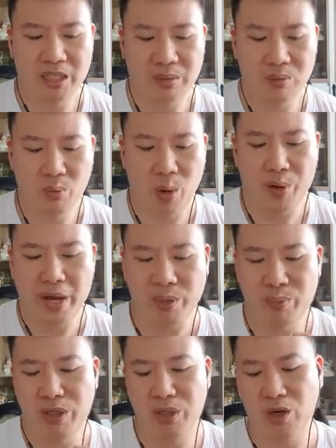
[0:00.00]
when we
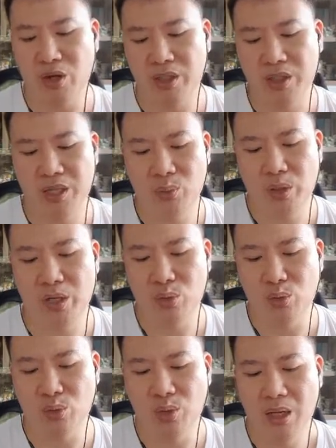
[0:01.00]
experience losses, we need
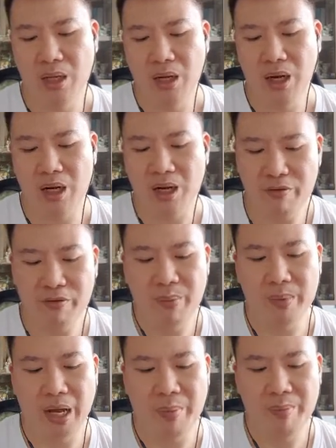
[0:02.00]
to learn
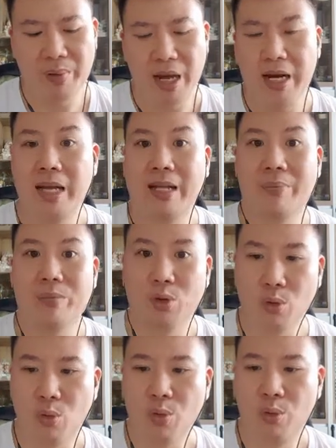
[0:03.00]
from them and let them
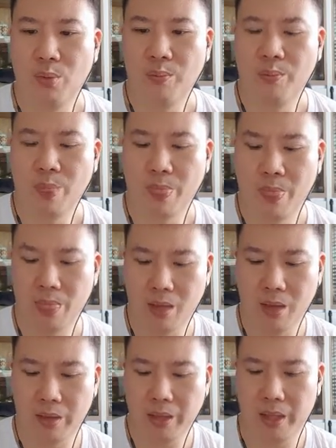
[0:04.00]
go.
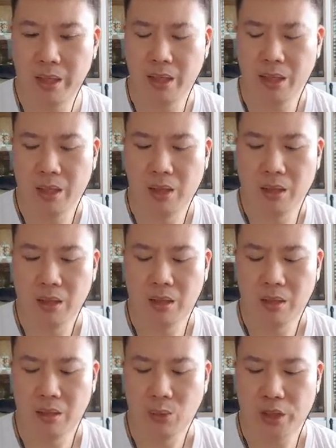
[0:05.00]
Okay.
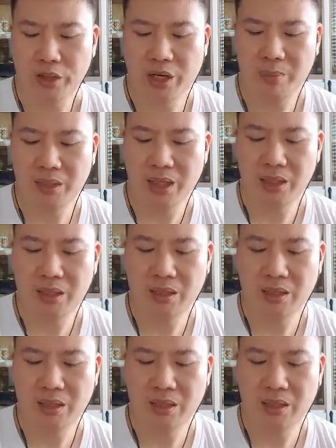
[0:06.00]
Question number 6,